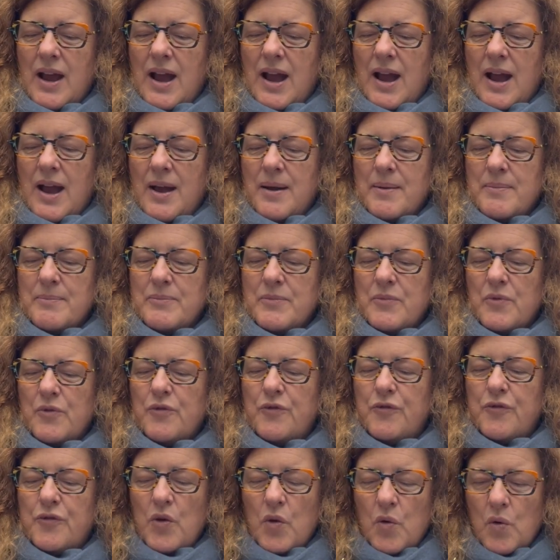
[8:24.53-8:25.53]

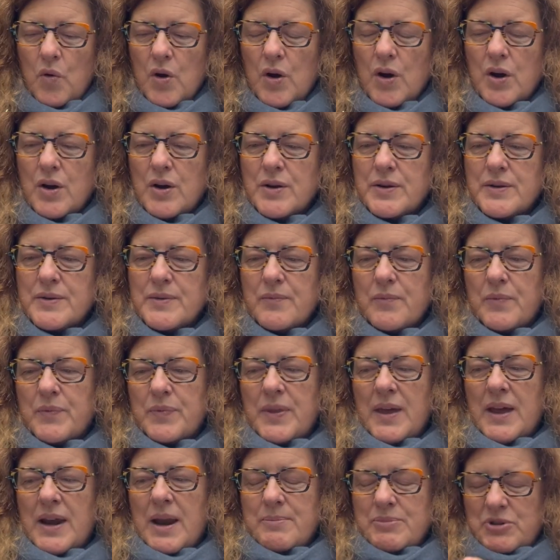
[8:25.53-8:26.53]

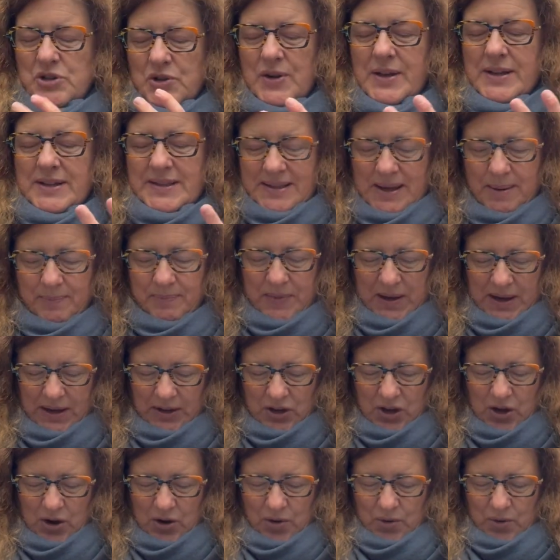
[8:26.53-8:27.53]
that I'm doing something
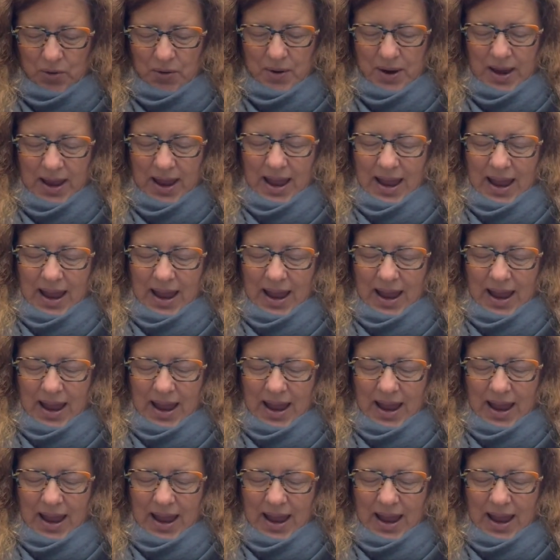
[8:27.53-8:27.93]
new,